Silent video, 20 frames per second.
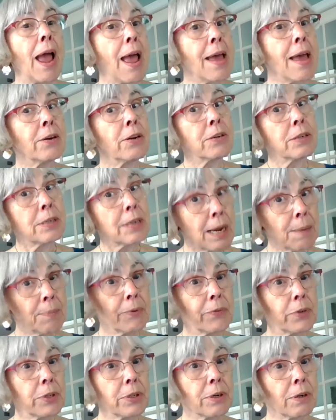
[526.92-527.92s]
And on top
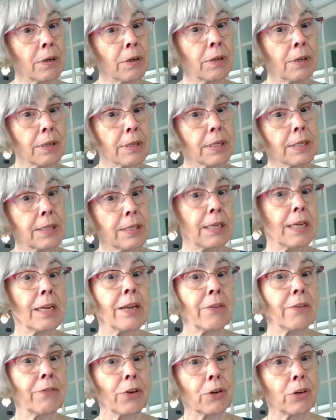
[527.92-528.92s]
of it all, the
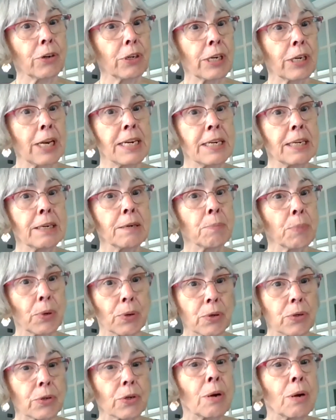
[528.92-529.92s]
city of London
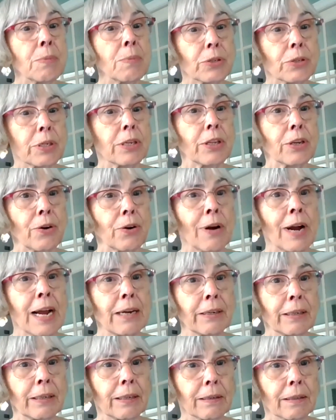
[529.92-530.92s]
burned almost to the
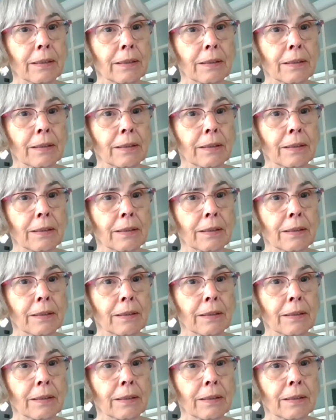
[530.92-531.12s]
ground.